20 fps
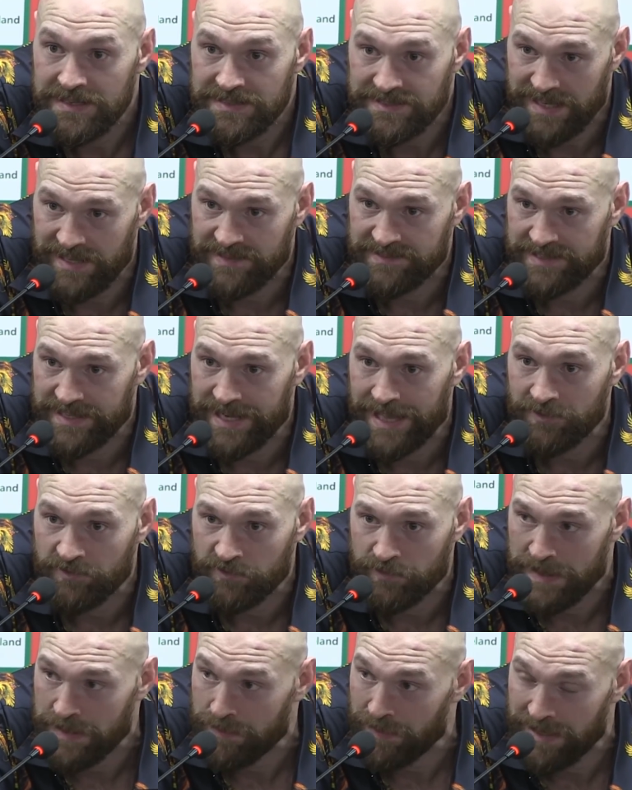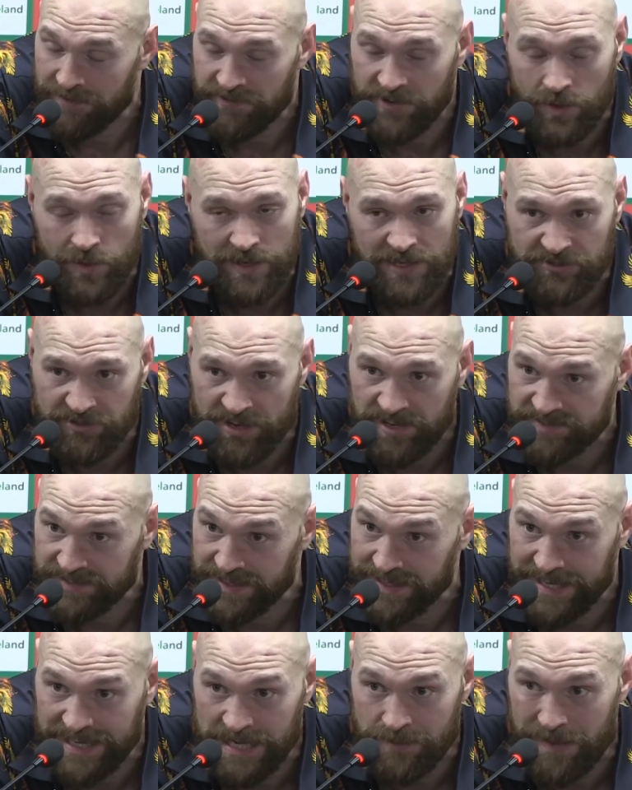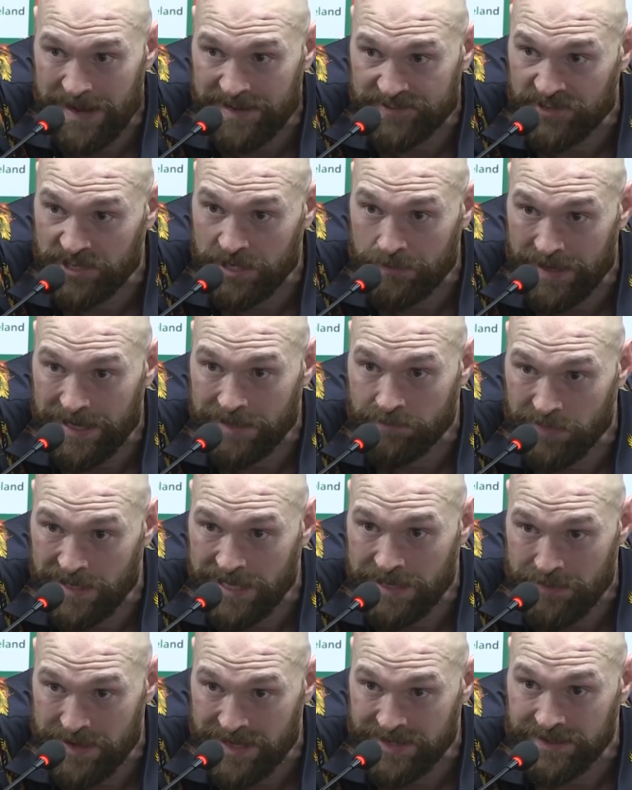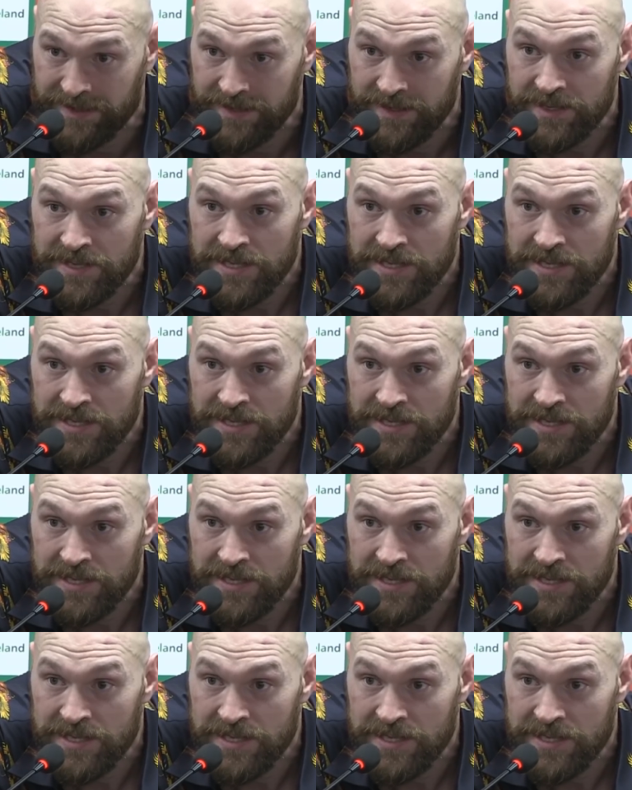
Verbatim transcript: Tyson helps people. I have no interest in getting a pat on the back by man.